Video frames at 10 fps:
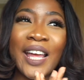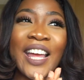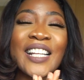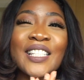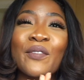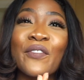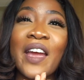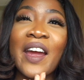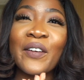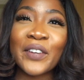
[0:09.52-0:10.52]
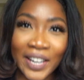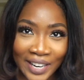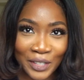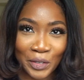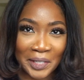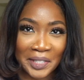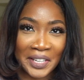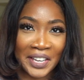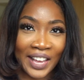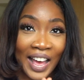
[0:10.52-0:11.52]
it's very
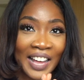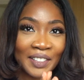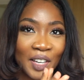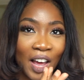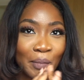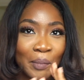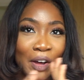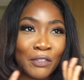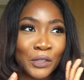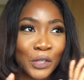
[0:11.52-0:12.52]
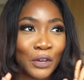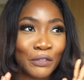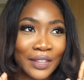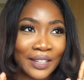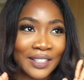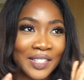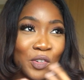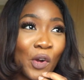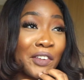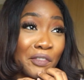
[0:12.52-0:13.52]
interesting, and I marveled over this.
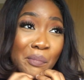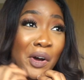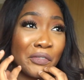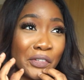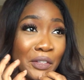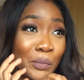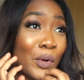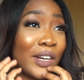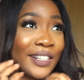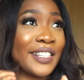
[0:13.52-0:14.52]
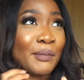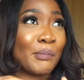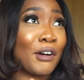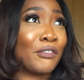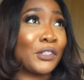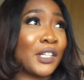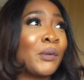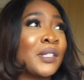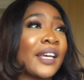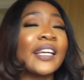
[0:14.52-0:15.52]
Not even marveled, the word isn't marveled. I
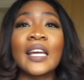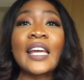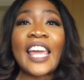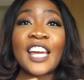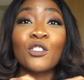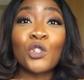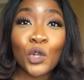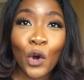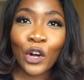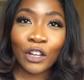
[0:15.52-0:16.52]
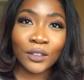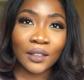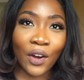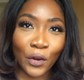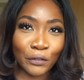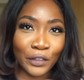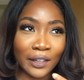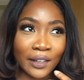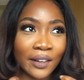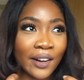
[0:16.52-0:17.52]
was like in shock
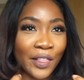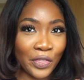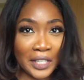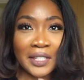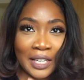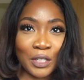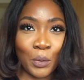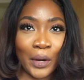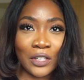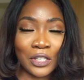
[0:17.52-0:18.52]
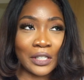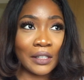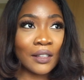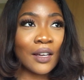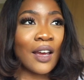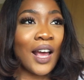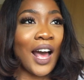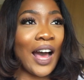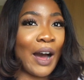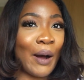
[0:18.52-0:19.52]
over this situation
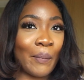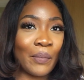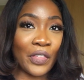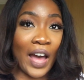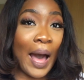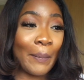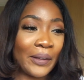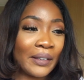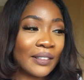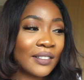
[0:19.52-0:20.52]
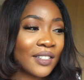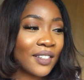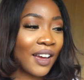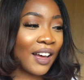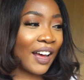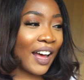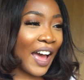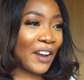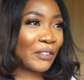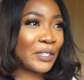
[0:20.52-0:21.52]
that happened,
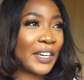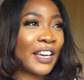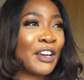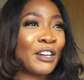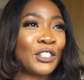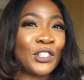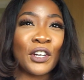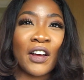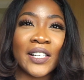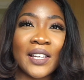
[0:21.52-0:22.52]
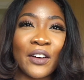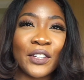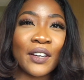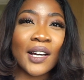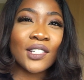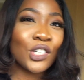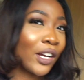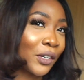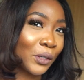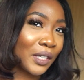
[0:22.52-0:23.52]
and I was like, should I tell you guys? Should
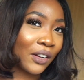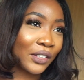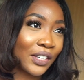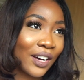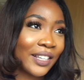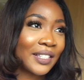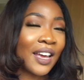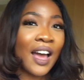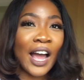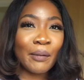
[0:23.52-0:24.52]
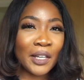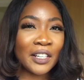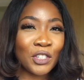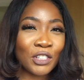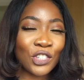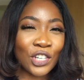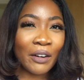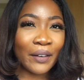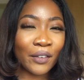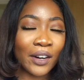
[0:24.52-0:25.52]
I not tell you guys? I mean, I should
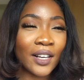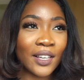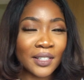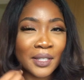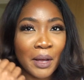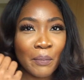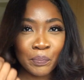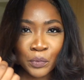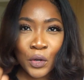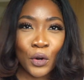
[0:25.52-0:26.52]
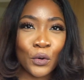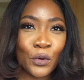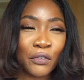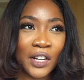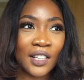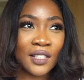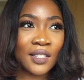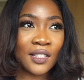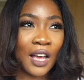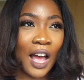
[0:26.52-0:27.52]
share it, right? Because a lot of
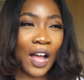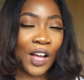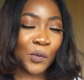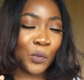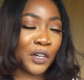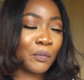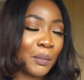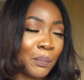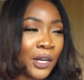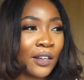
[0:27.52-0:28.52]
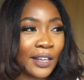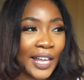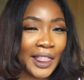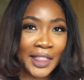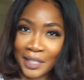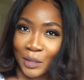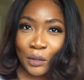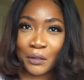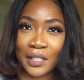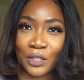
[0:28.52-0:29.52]
us would have been put in this
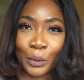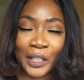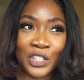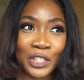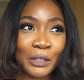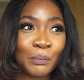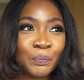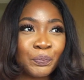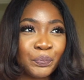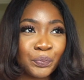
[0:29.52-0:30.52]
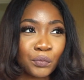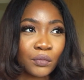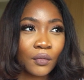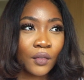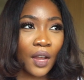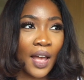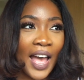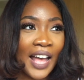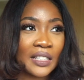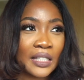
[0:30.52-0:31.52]
sort of situation,
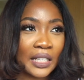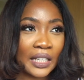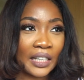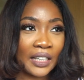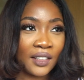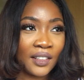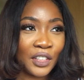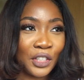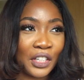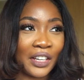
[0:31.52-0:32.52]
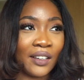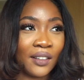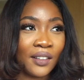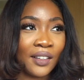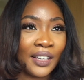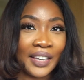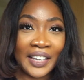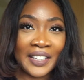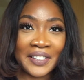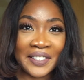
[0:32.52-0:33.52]
and you know,
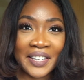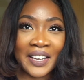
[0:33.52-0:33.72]
it's